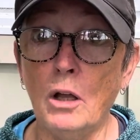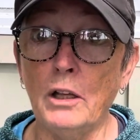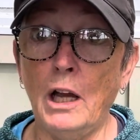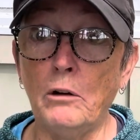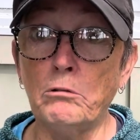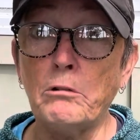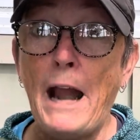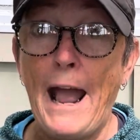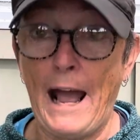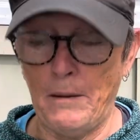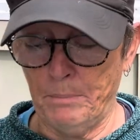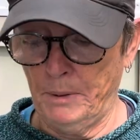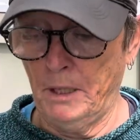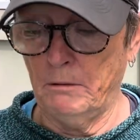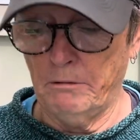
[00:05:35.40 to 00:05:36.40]
a wrap.
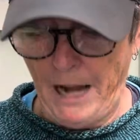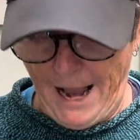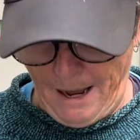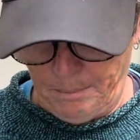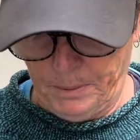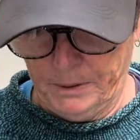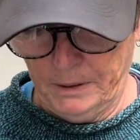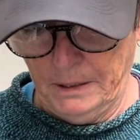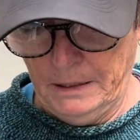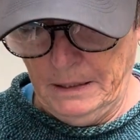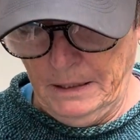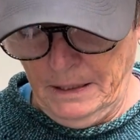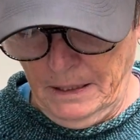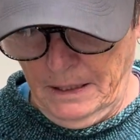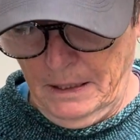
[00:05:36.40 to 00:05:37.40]

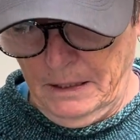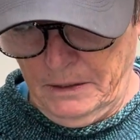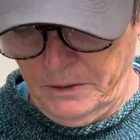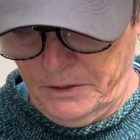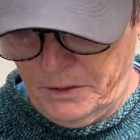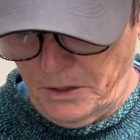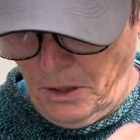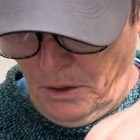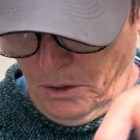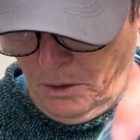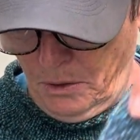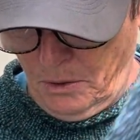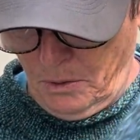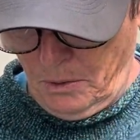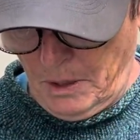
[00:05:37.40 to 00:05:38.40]

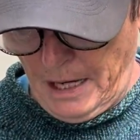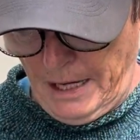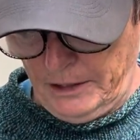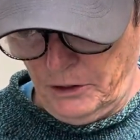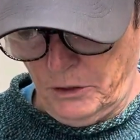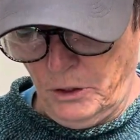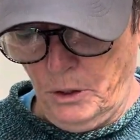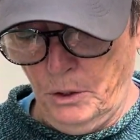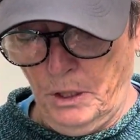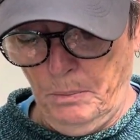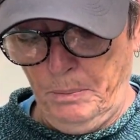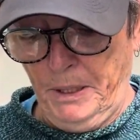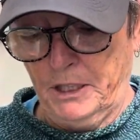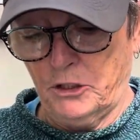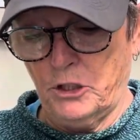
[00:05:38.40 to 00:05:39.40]
So I showed a
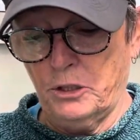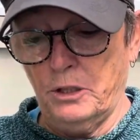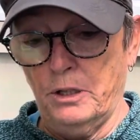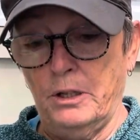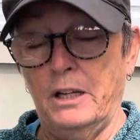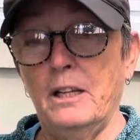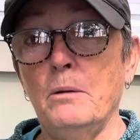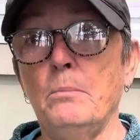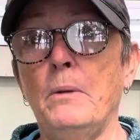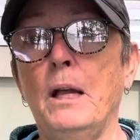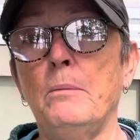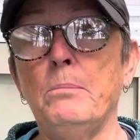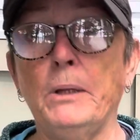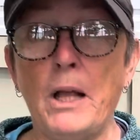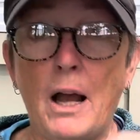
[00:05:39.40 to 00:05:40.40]
picture in my
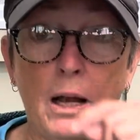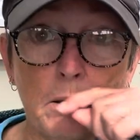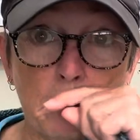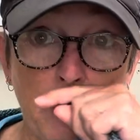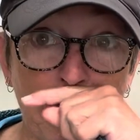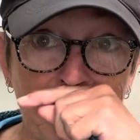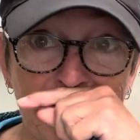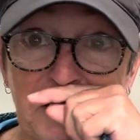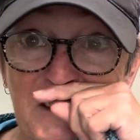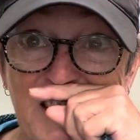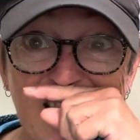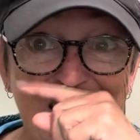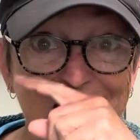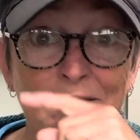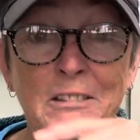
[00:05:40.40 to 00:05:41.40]
blog
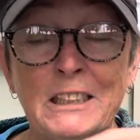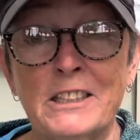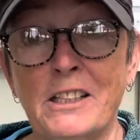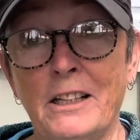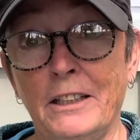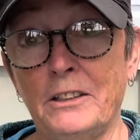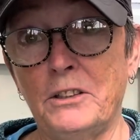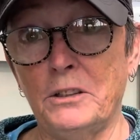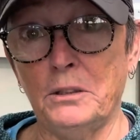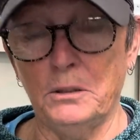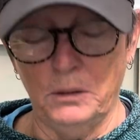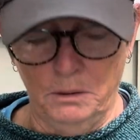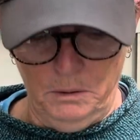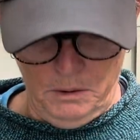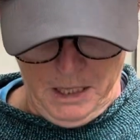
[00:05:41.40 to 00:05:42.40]
posts, which I
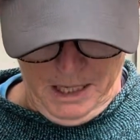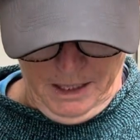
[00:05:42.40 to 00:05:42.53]
do